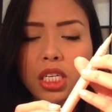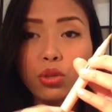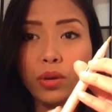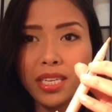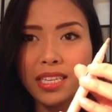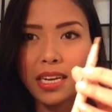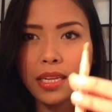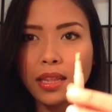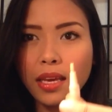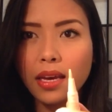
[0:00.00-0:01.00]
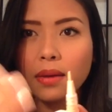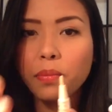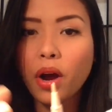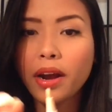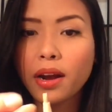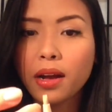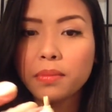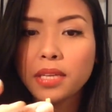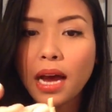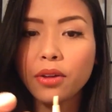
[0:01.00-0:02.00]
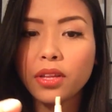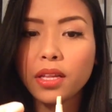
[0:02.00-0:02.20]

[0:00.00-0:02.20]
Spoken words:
twist it, the product comes out